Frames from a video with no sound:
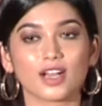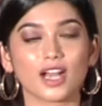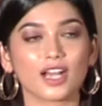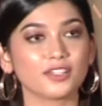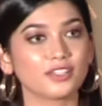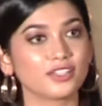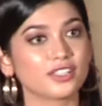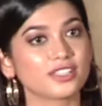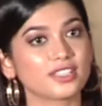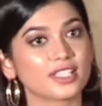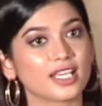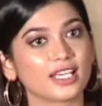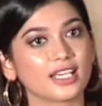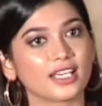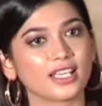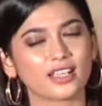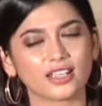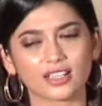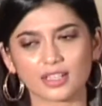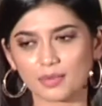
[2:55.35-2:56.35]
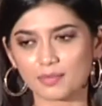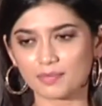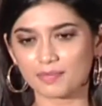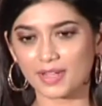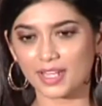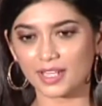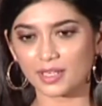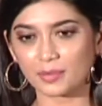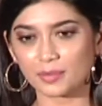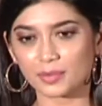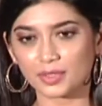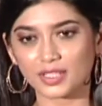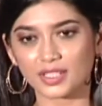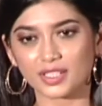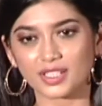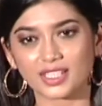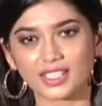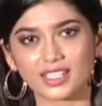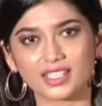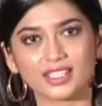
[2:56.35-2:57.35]
Understanding,
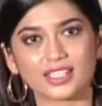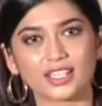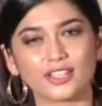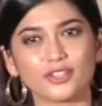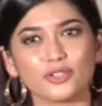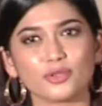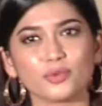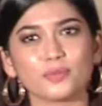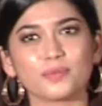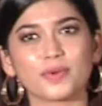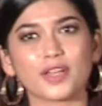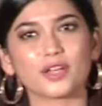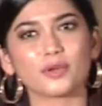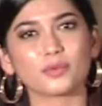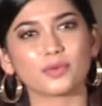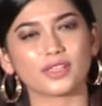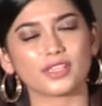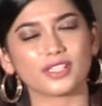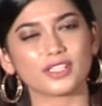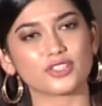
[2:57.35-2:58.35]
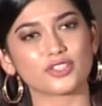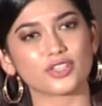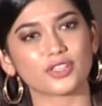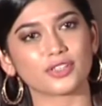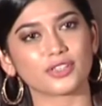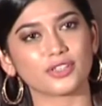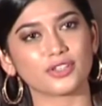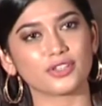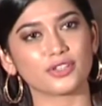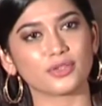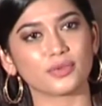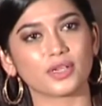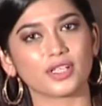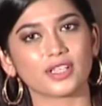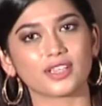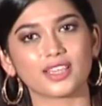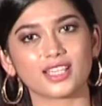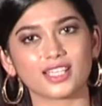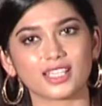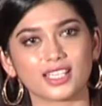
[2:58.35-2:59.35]
compatibility. Can you bear with each other
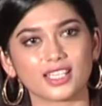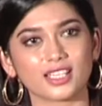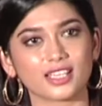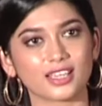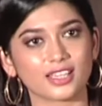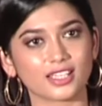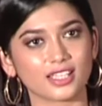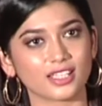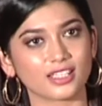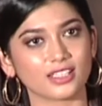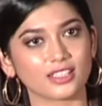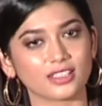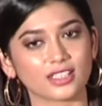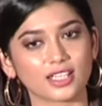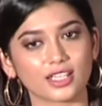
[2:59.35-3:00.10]
during thick and thin?